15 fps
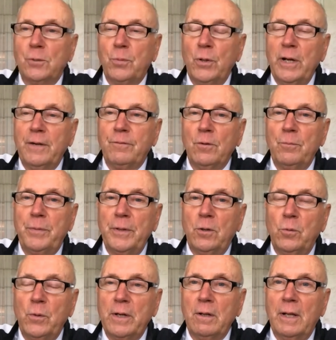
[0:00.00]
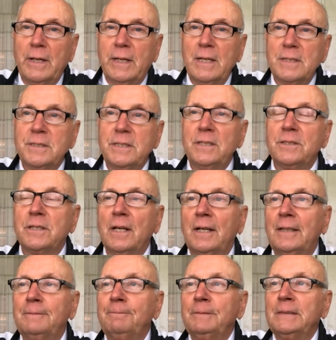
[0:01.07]
praying for Bill Whittle. I guess he's
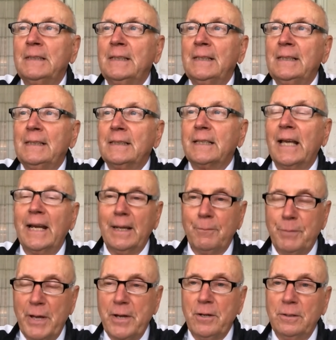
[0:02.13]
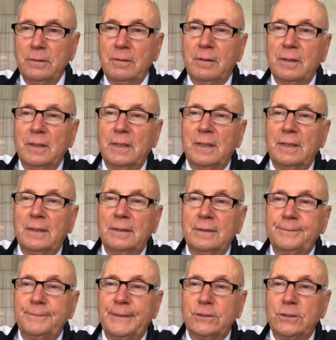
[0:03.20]
getting better.
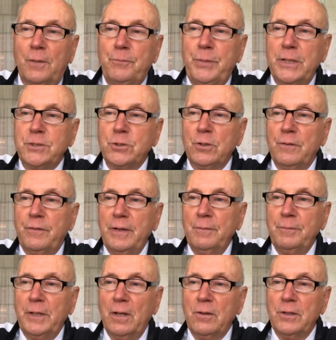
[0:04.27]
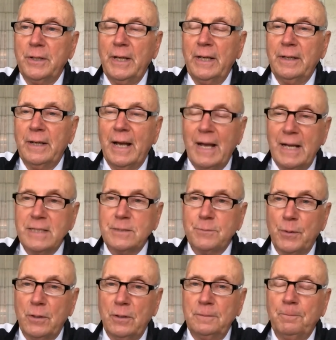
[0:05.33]
I saw a picture of him the other day in the
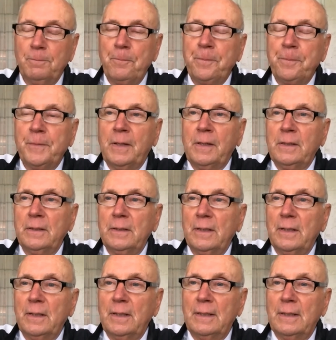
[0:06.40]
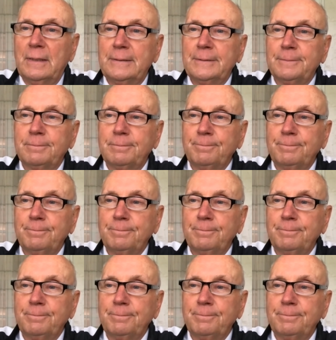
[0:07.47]
hospital. So,